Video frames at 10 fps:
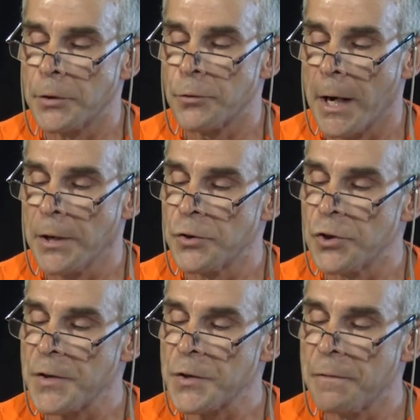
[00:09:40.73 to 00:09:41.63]
trying to
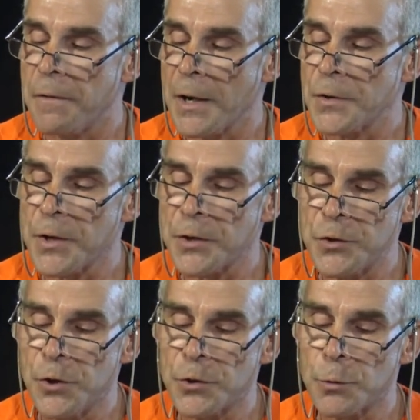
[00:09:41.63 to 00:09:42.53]
justify 6
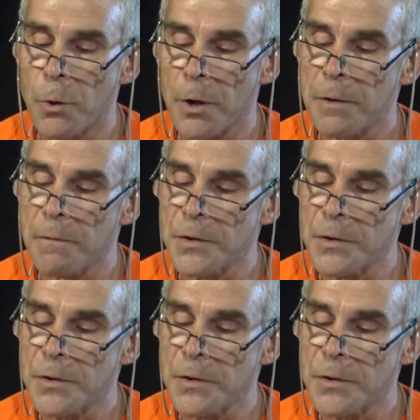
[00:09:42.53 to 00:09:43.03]
years' worth of